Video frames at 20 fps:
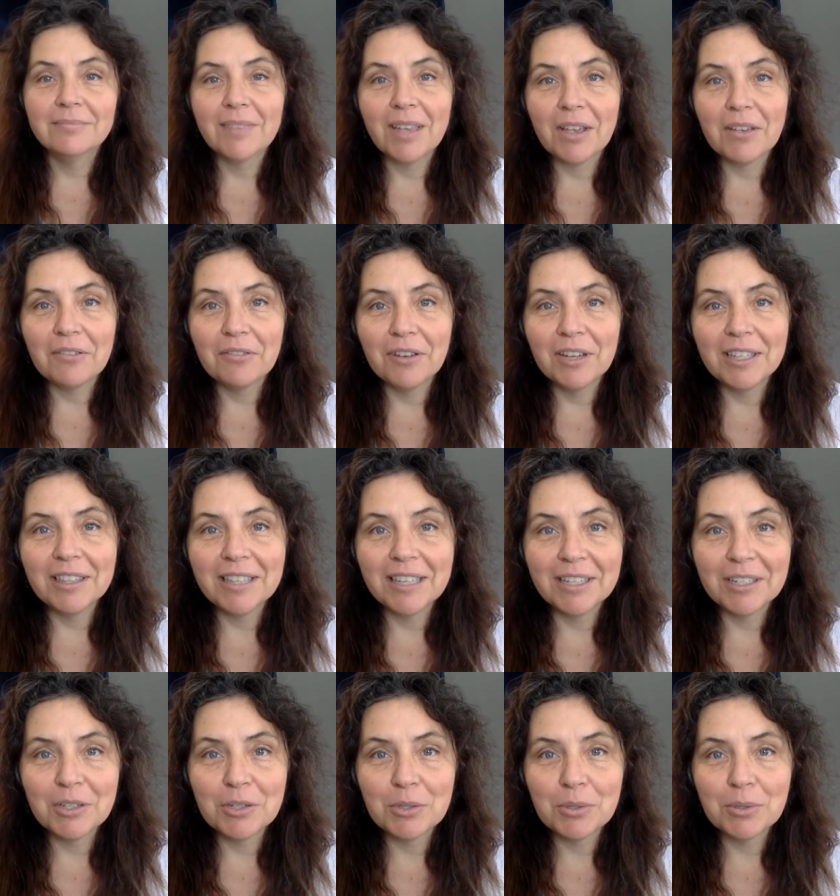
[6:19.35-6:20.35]
I find that
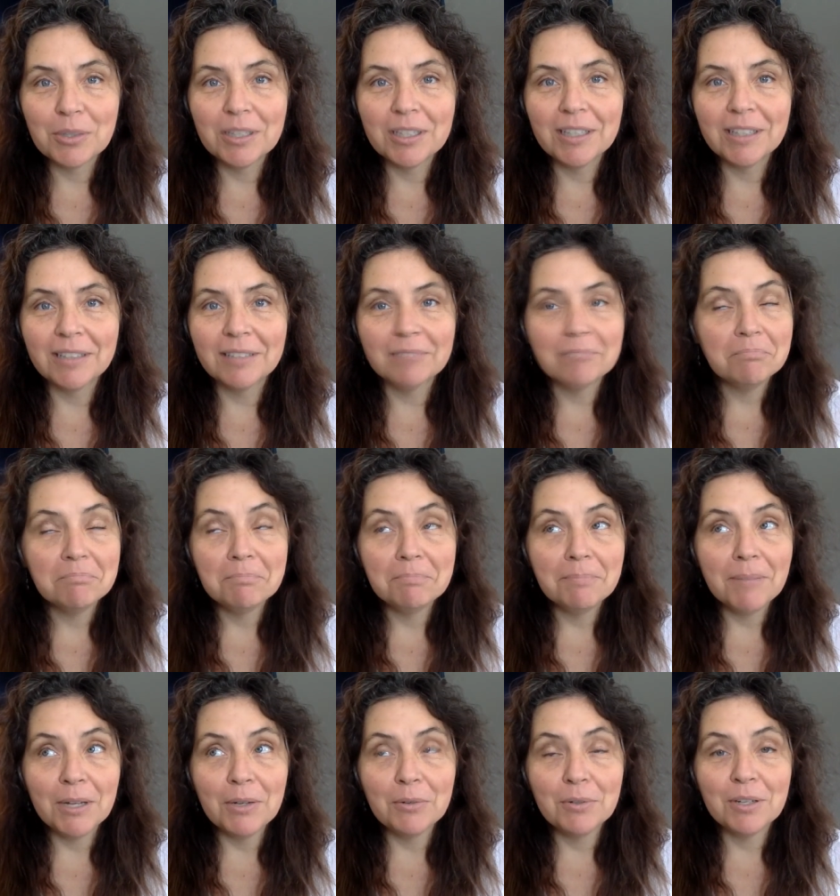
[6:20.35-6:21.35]
intriguing.
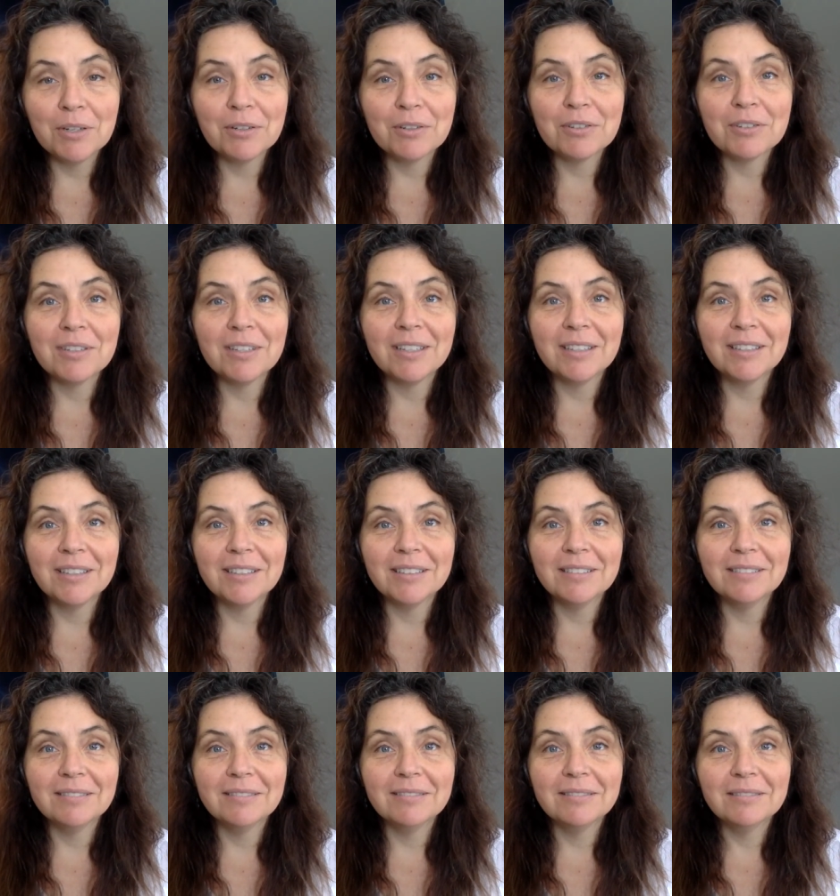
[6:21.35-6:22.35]
I don't understand it,
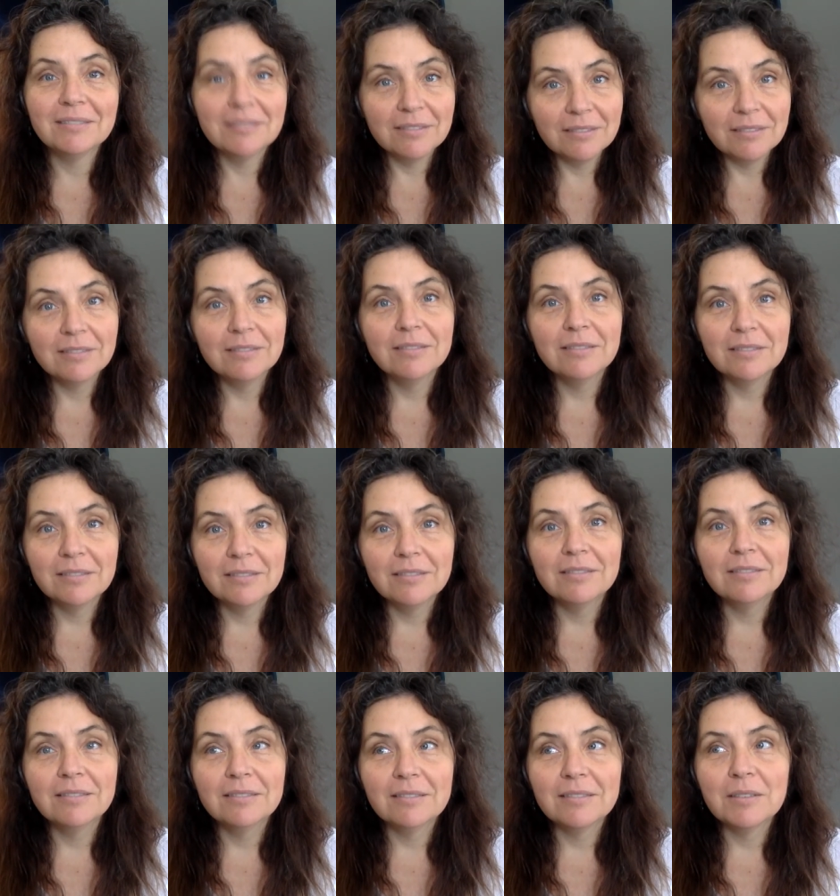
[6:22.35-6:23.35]

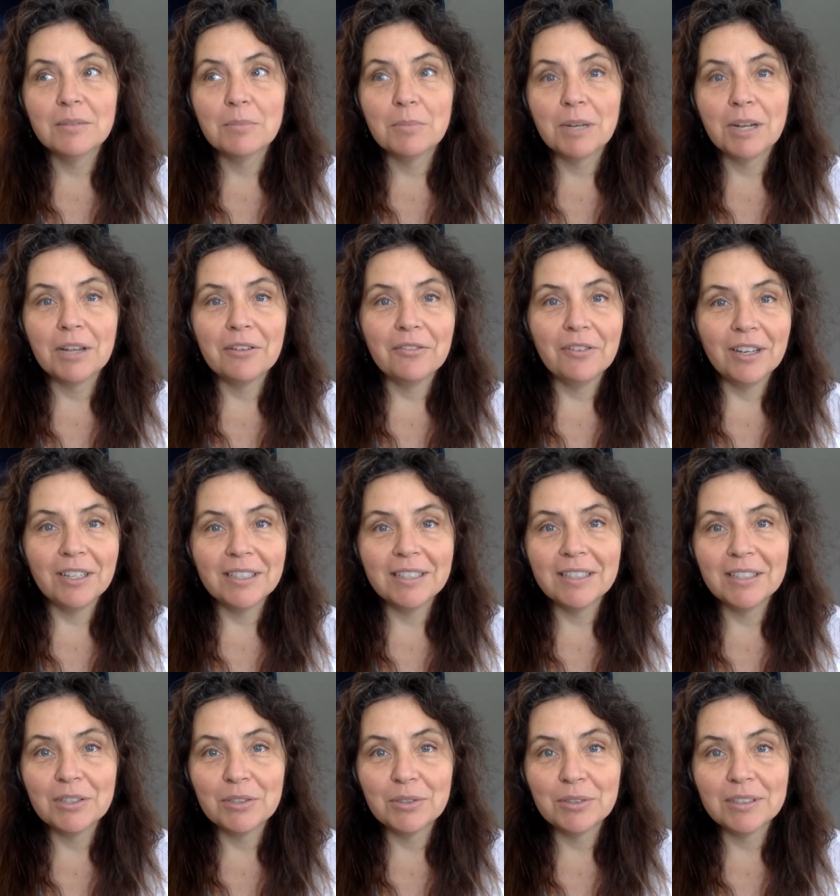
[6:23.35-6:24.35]
but I find it
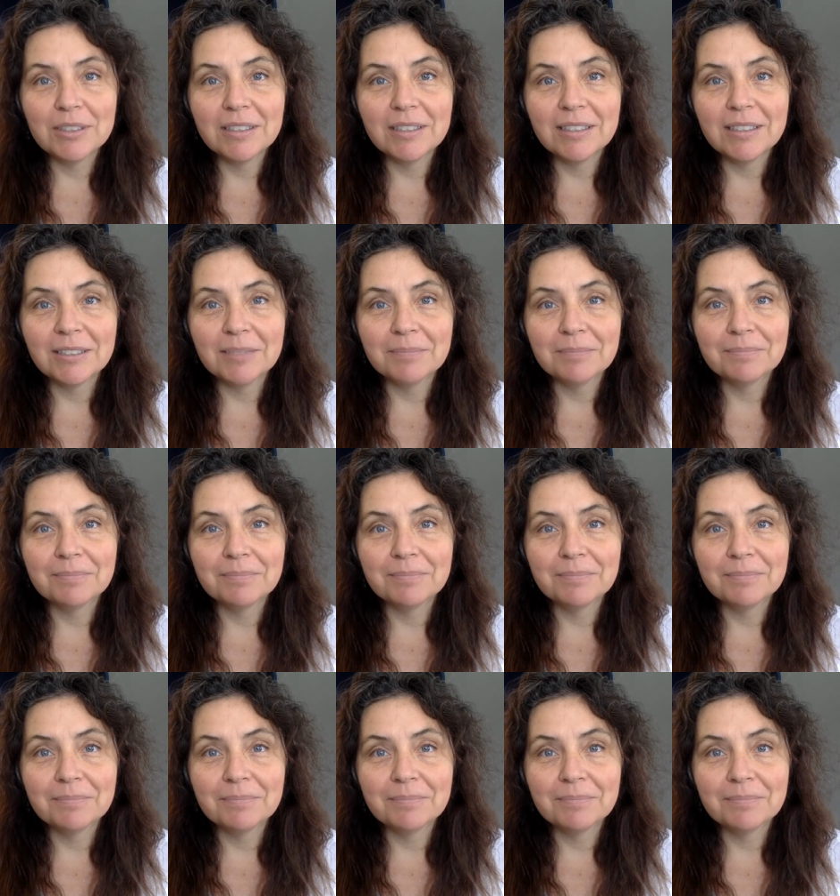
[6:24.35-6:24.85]
interesting.